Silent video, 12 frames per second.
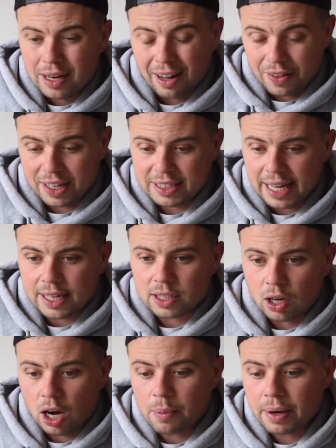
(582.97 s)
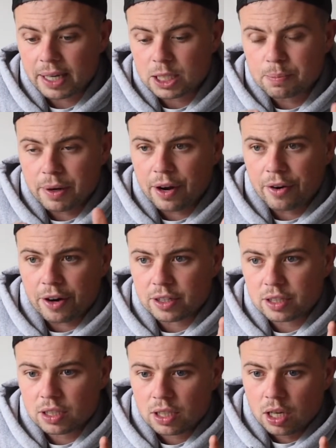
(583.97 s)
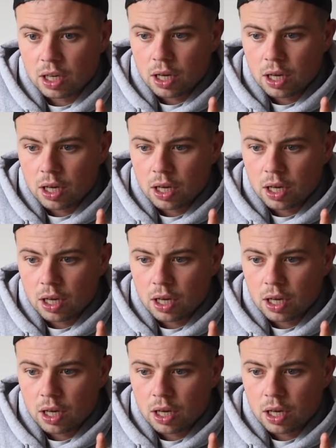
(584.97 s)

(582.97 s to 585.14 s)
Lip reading: Now this takes time and experience